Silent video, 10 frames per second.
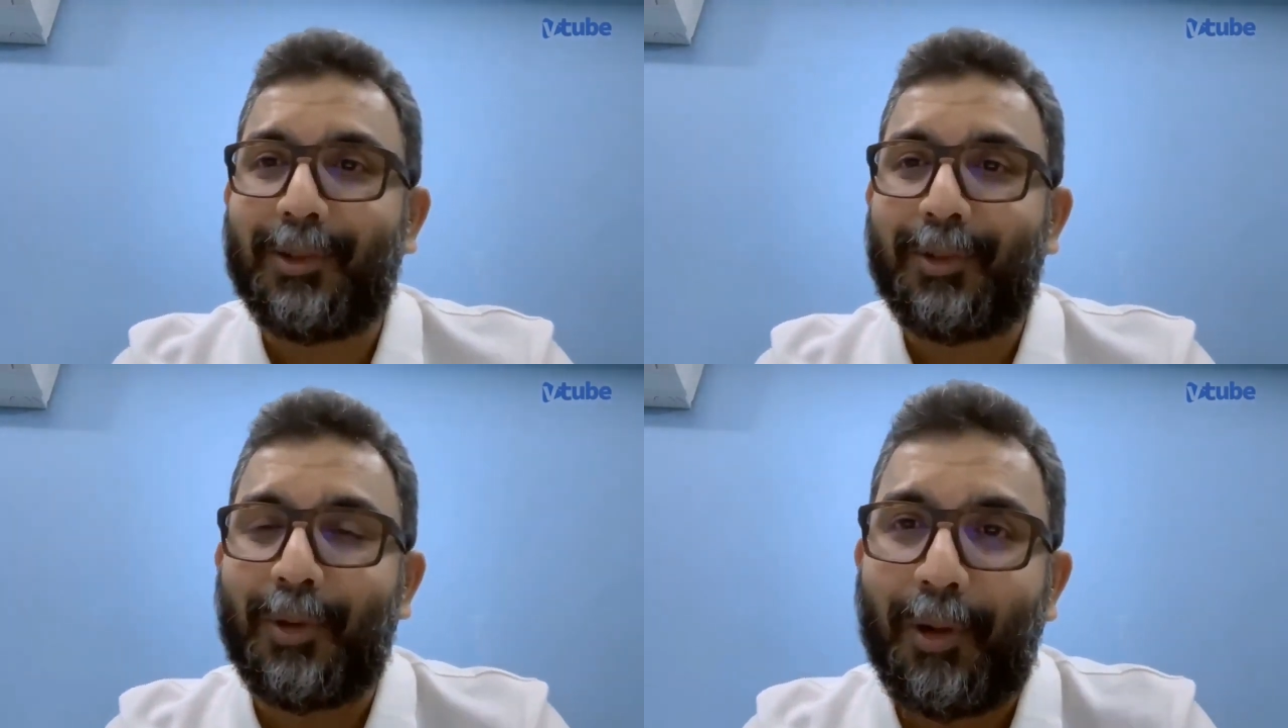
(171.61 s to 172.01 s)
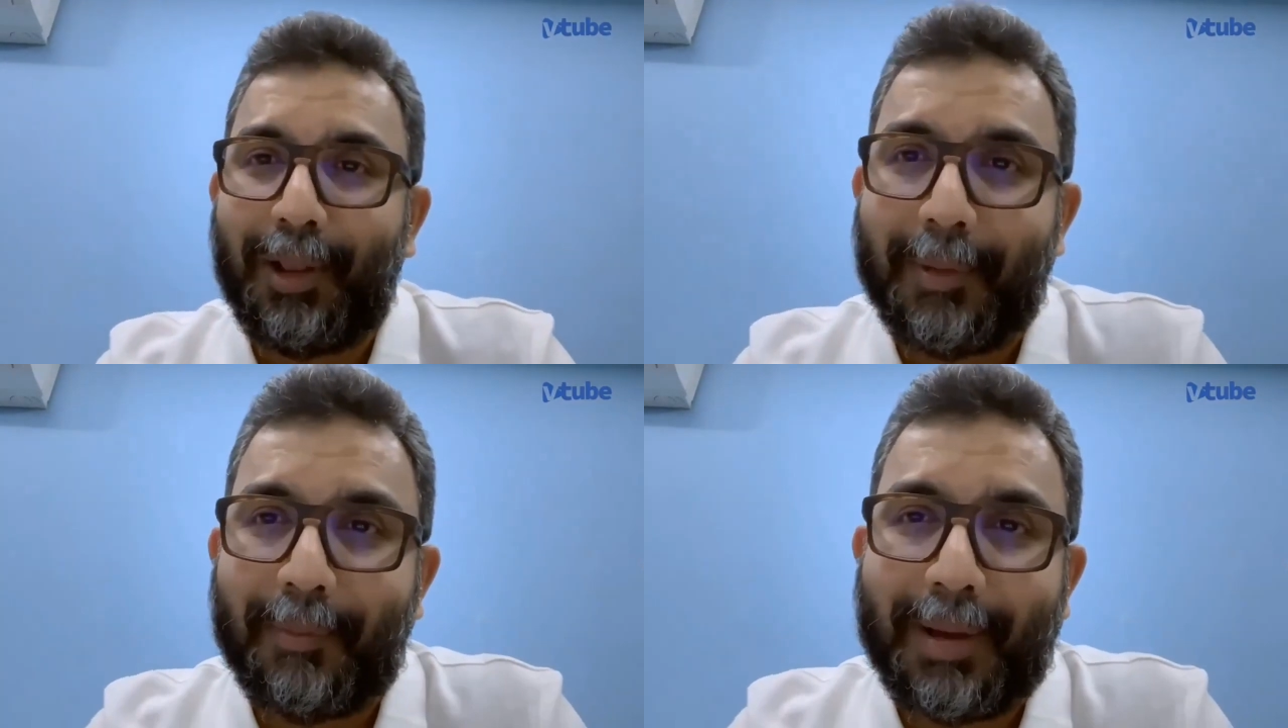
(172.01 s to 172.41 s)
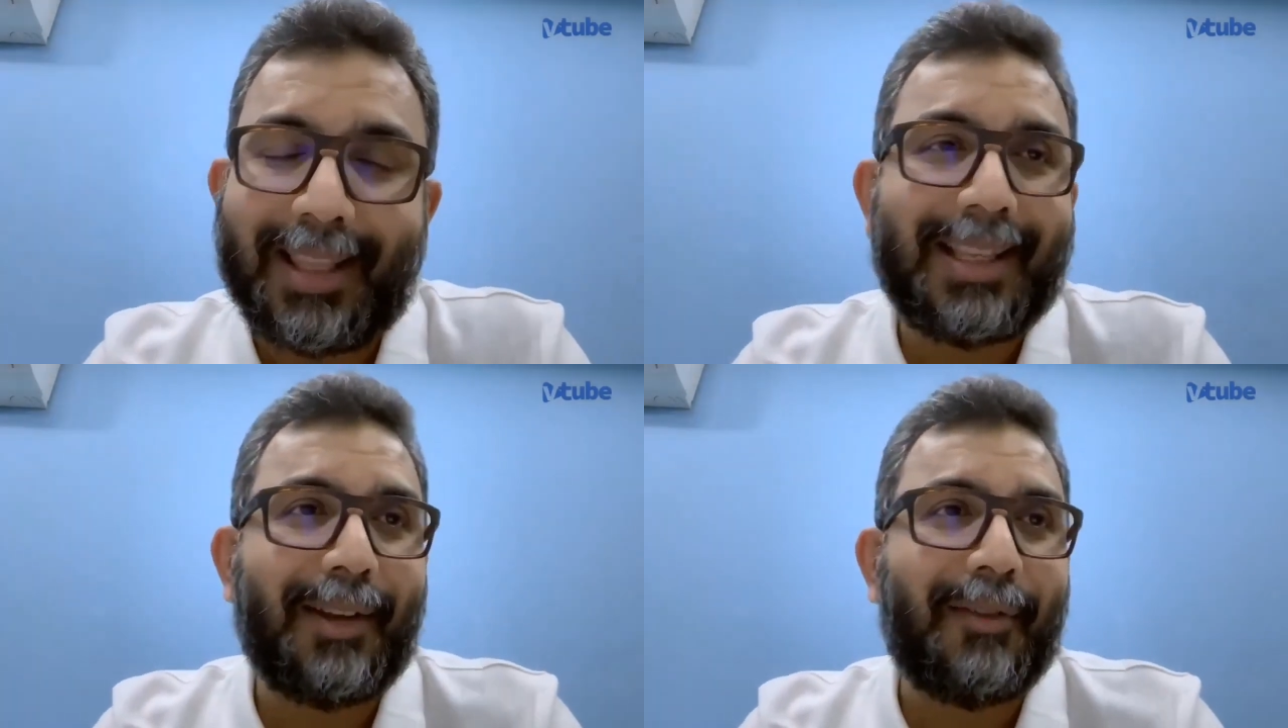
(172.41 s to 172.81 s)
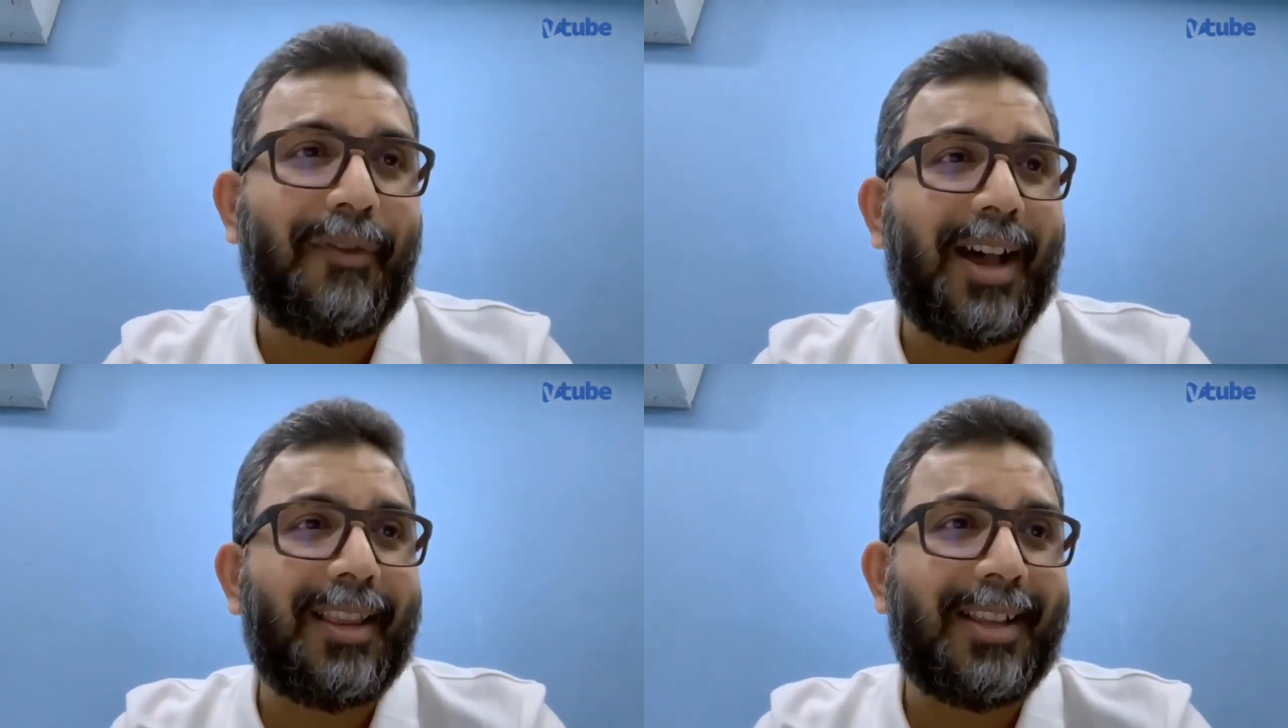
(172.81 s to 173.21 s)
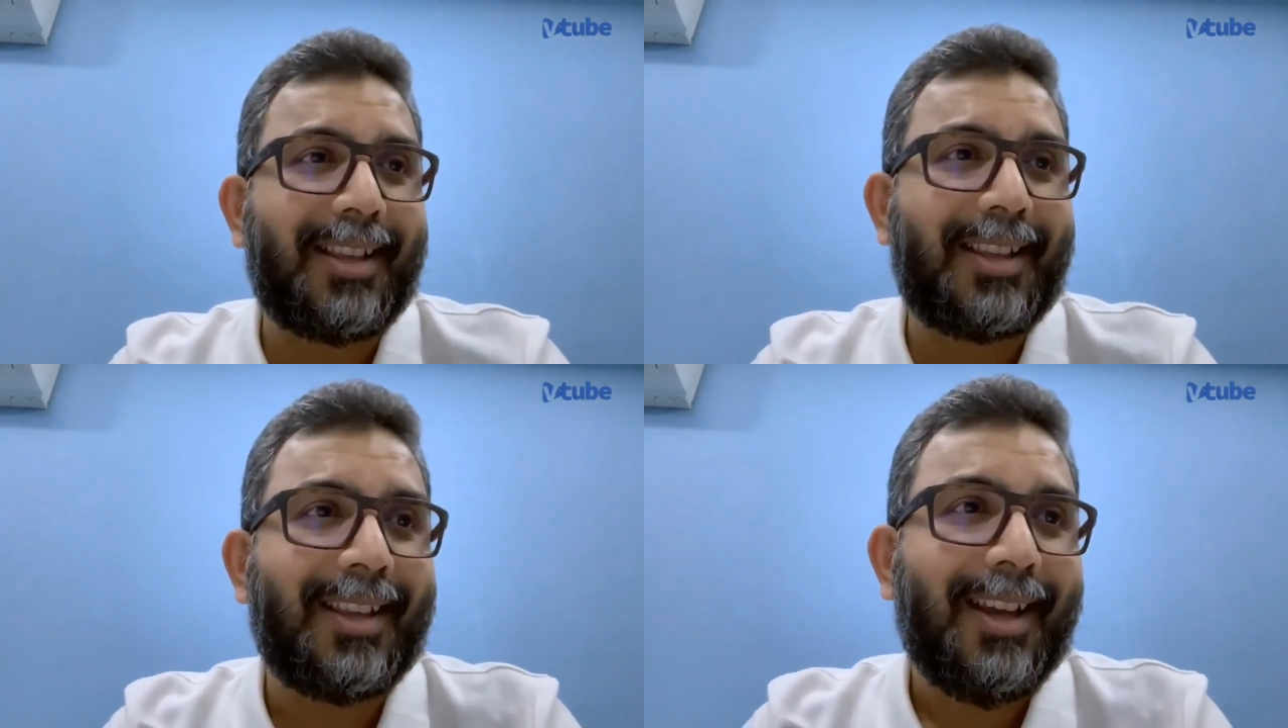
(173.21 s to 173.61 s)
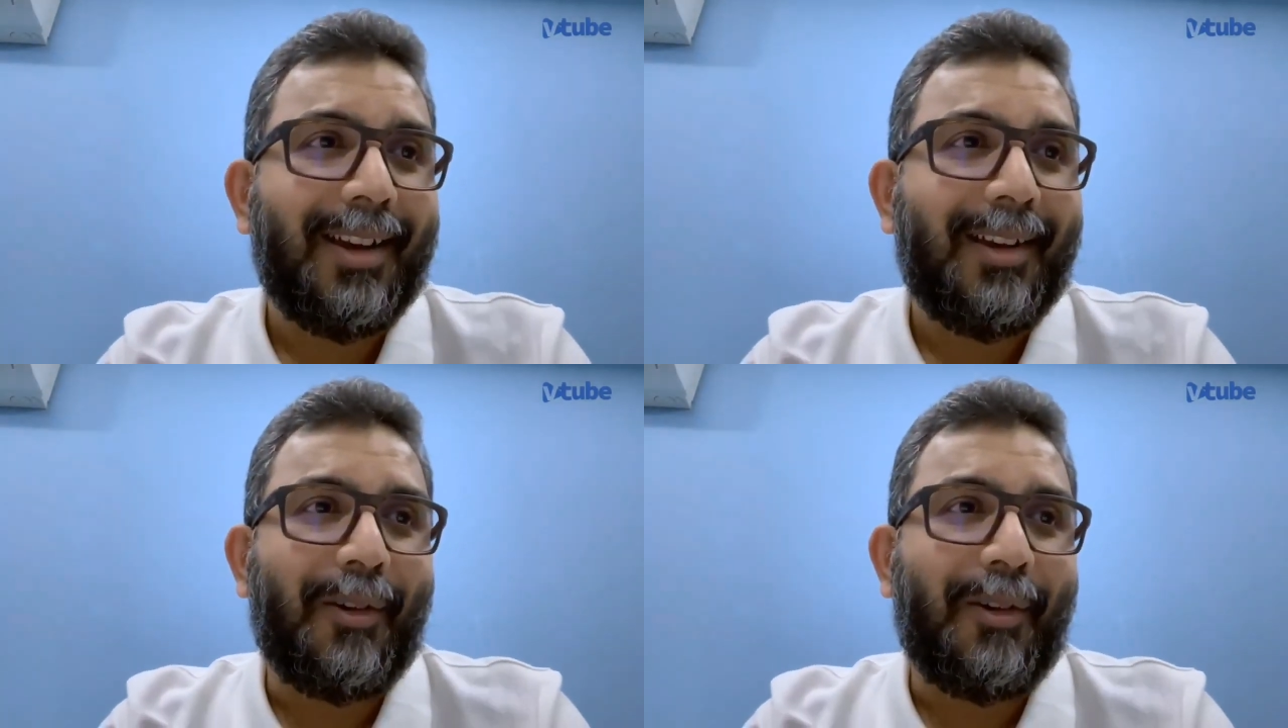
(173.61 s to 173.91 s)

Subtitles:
So to all the mothers and fathers